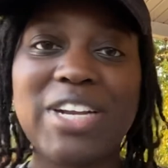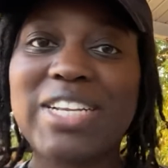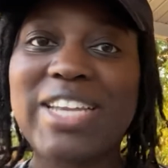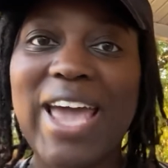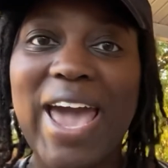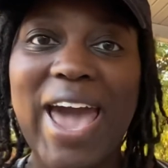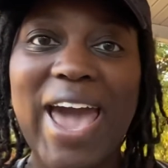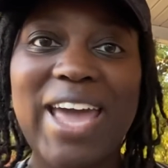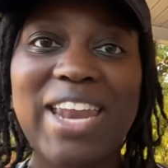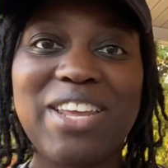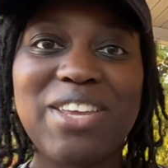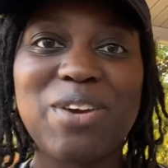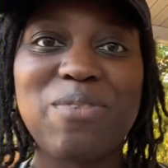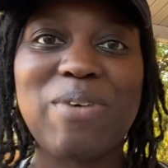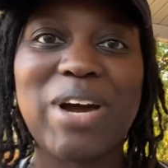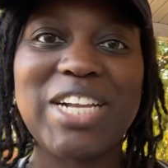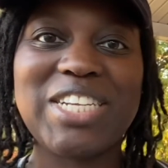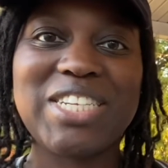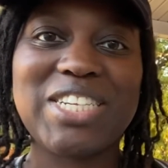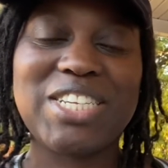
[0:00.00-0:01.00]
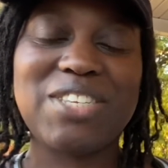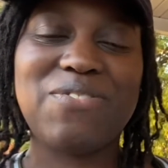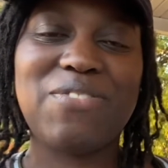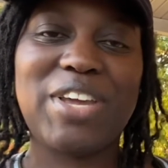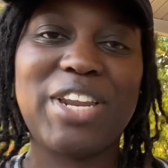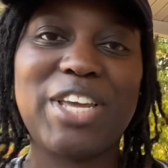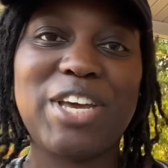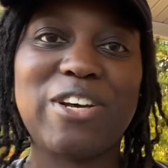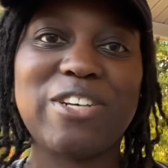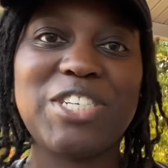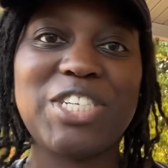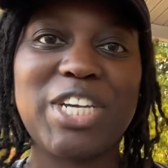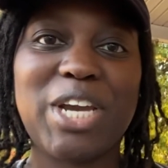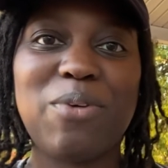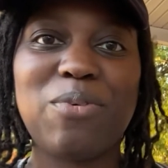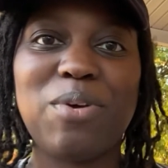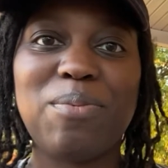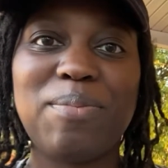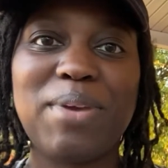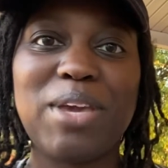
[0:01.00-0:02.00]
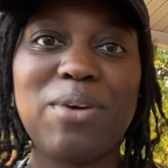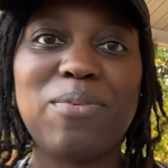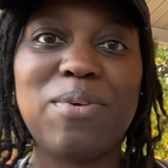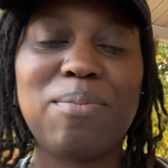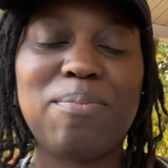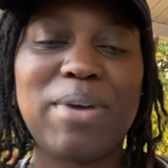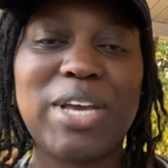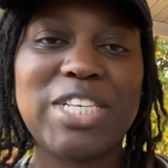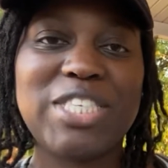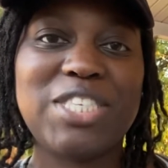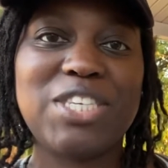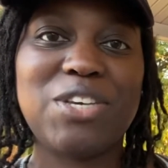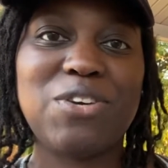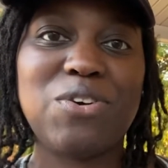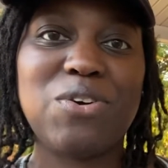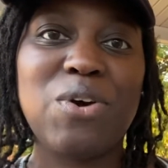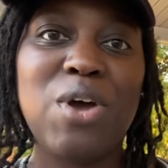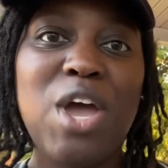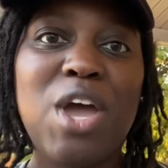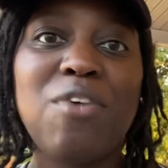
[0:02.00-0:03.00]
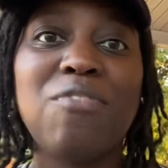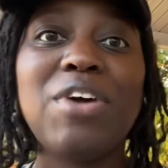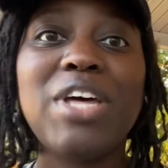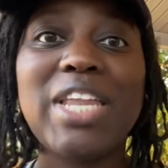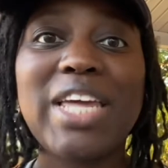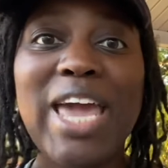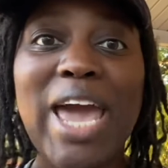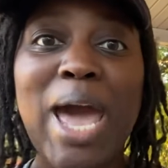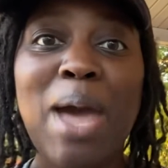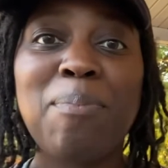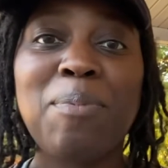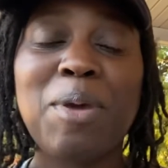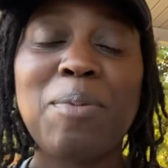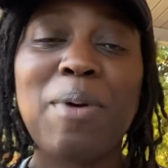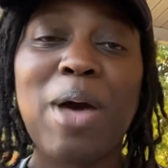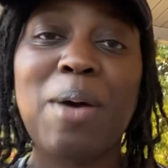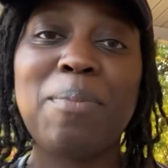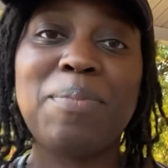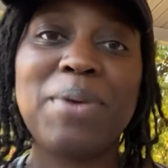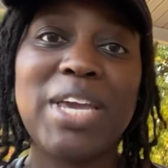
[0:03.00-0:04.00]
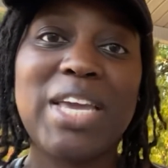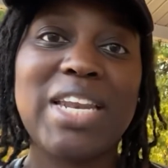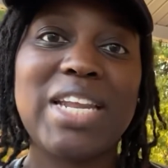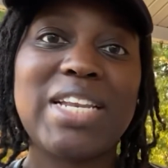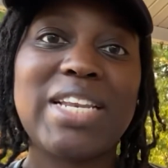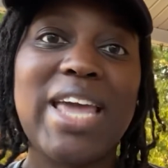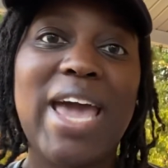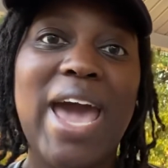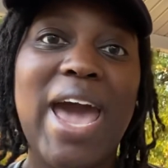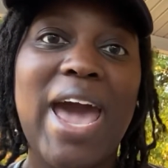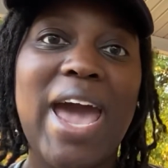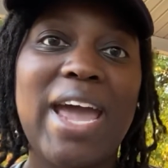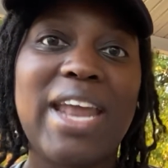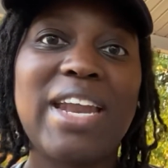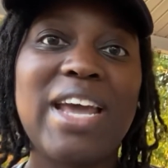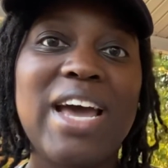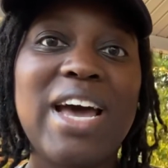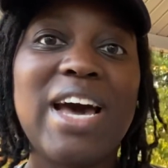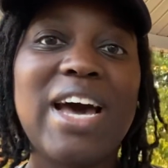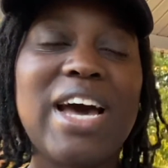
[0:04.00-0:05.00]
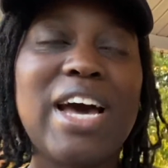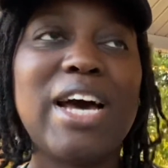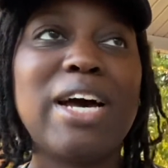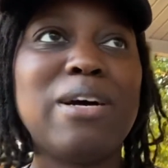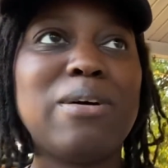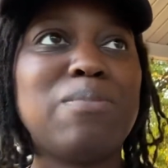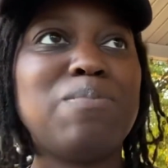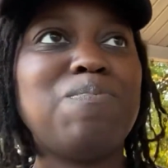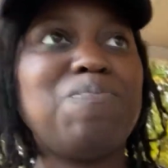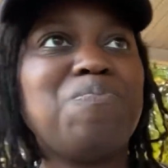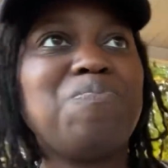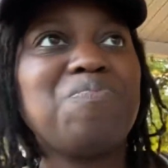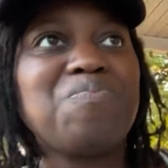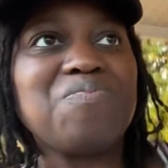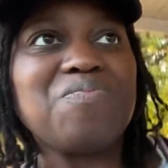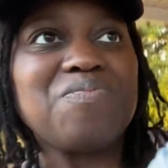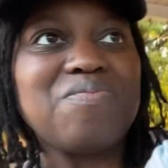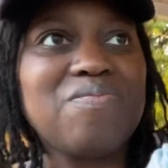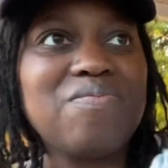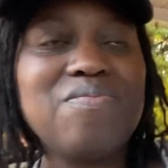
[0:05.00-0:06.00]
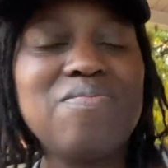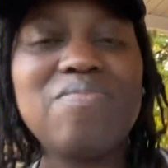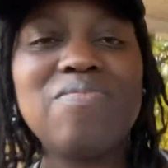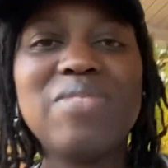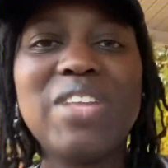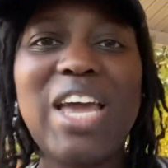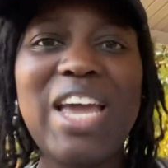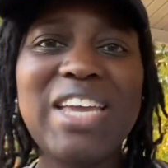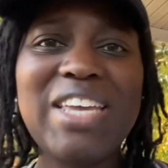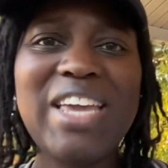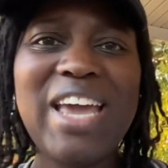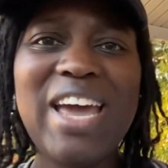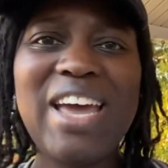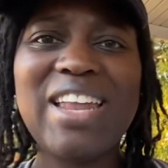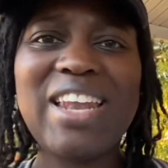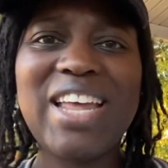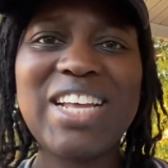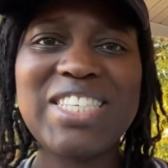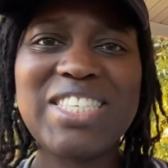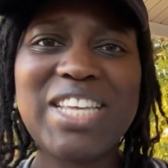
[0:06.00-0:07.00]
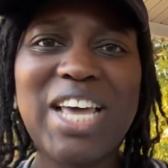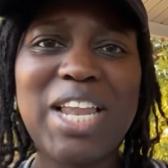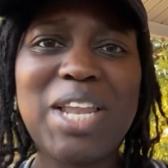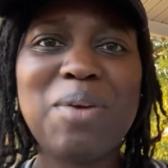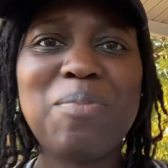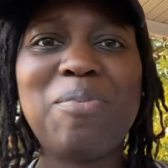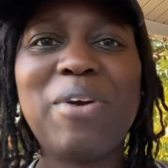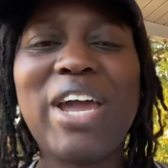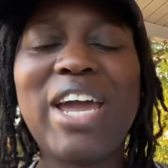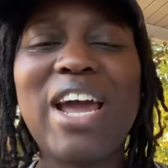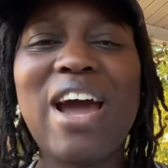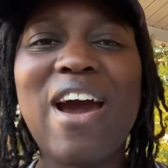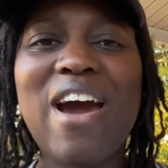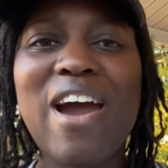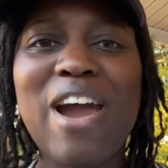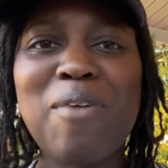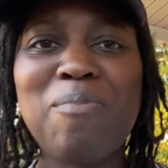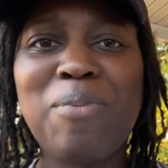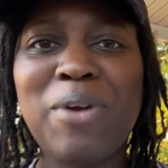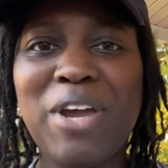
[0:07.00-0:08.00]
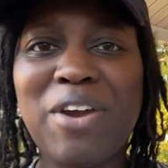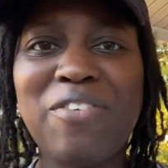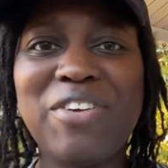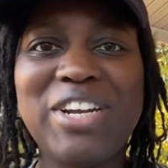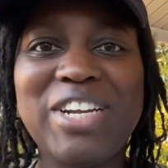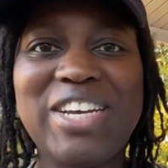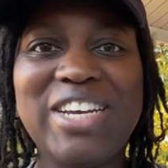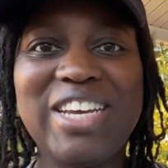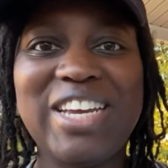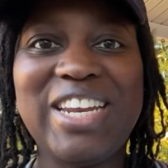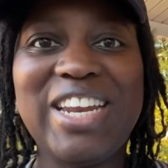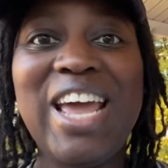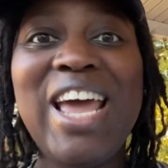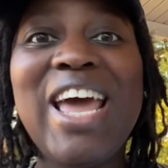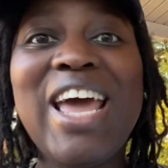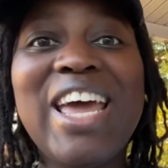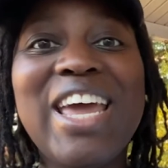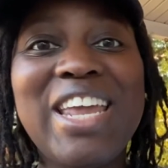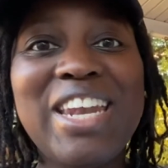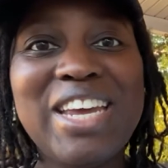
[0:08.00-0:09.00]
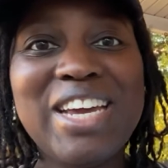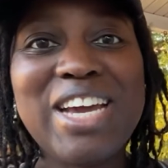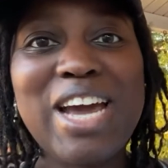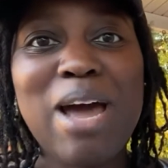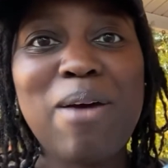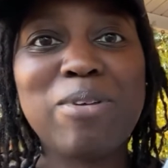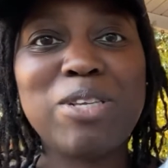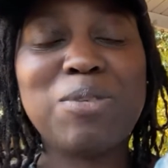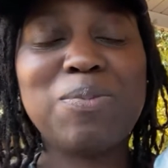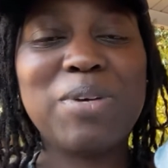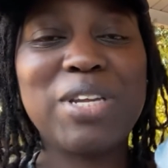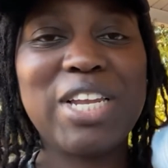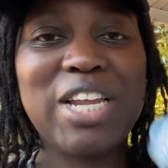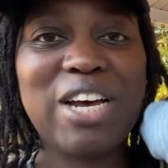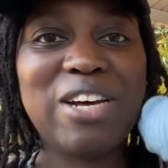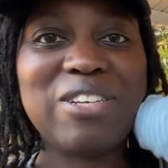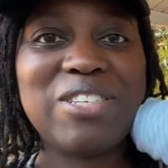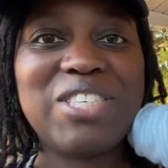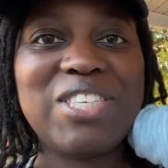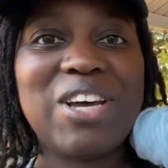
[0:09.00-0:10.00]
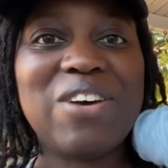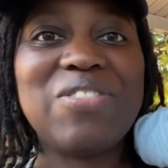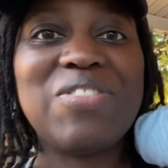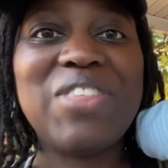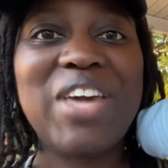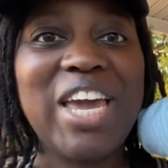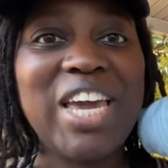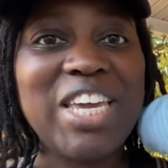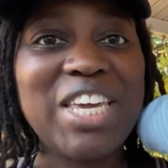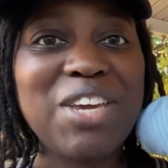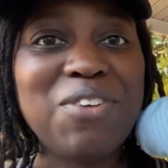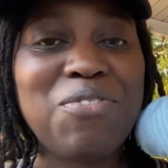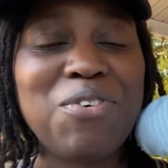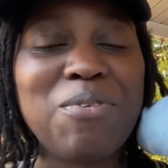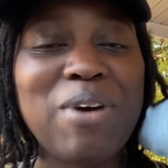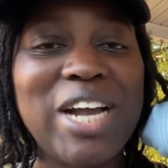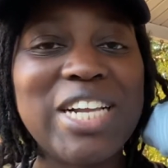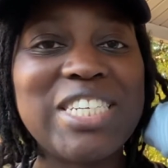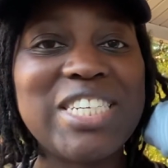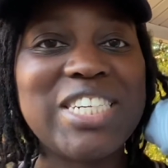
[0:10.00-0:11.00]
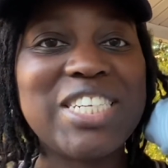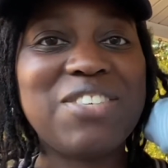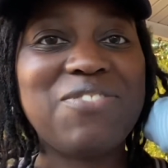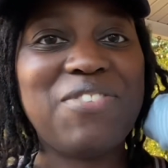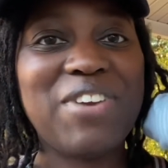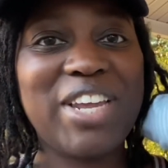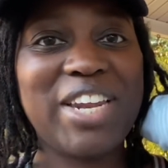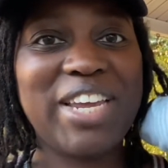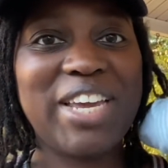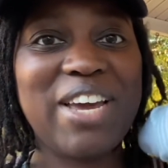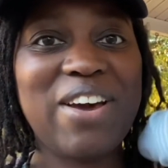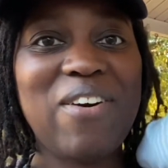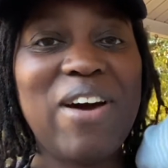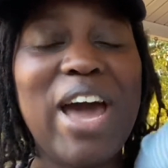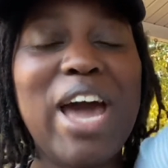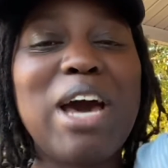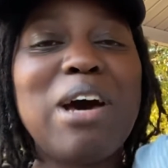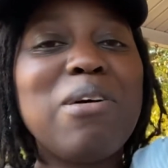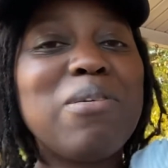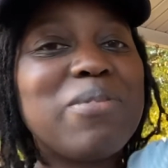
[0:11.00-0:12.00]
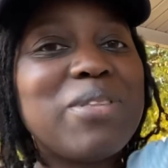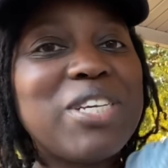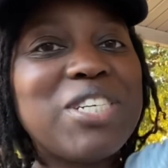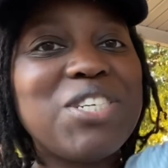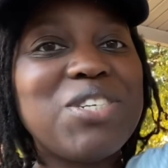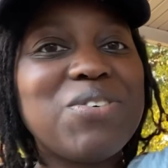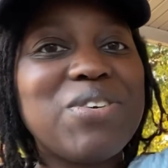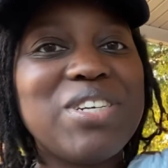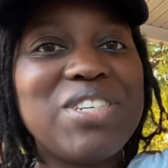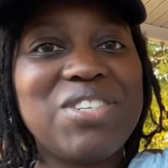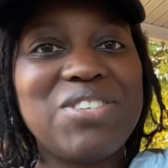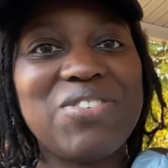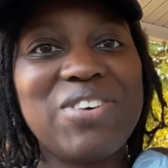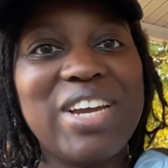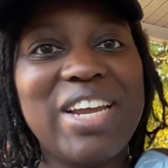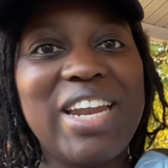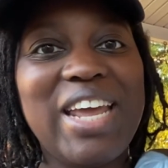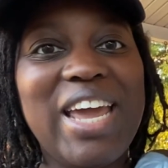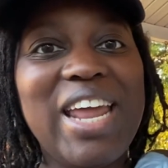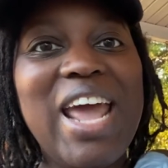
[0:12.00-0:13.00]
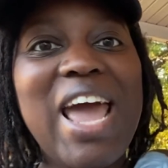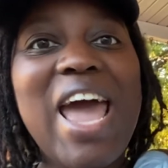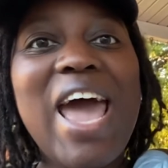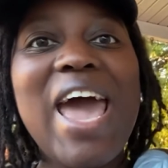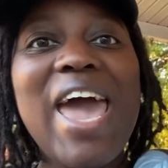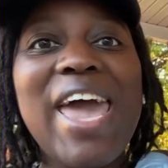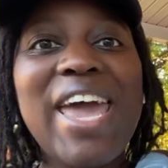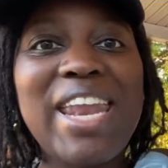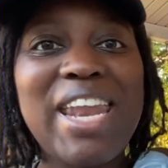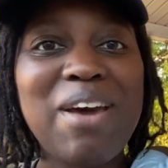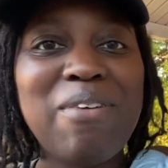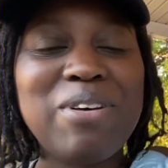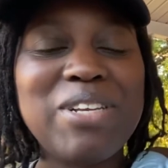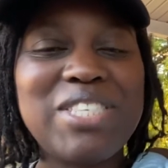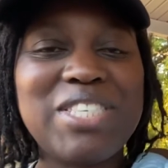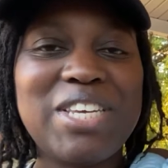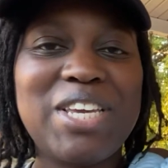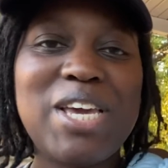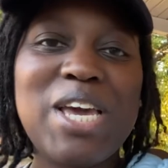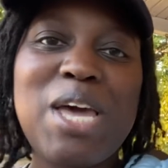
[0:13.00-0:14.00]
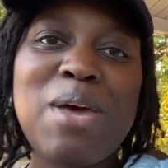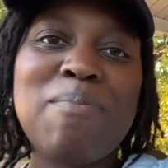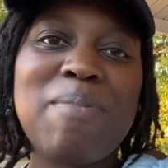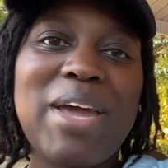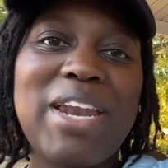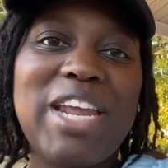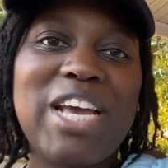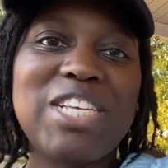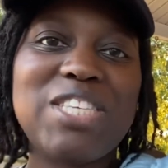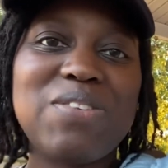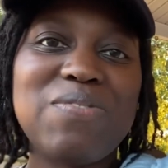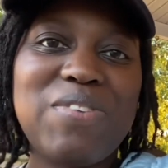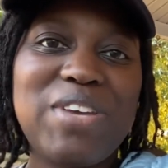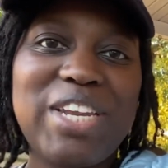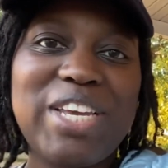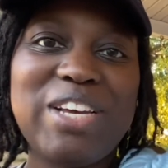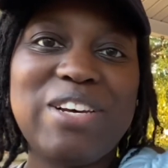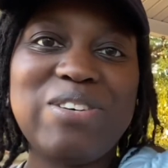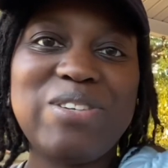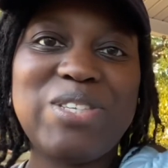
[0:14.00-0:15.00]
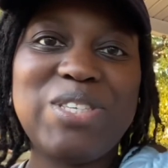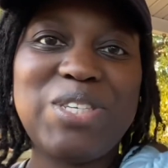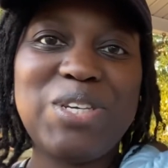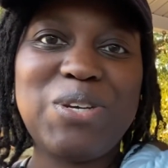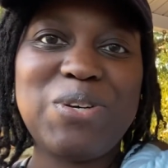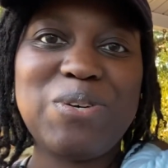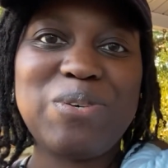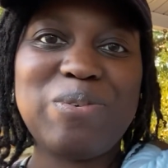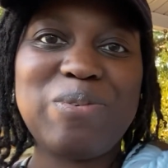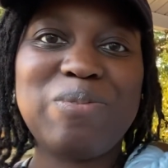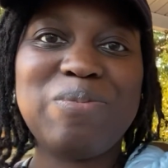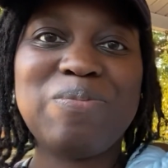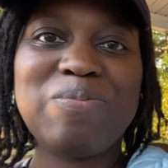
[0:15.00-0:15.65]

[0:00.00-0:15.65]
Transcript: dad and you're watching this video share with me what makes you really happy about being a dad um, and yeah, and let's celebrate our parenthood in the comments below. So thank you for watching this video. I hope that you enjoyed it. And I will see you in my next video soon.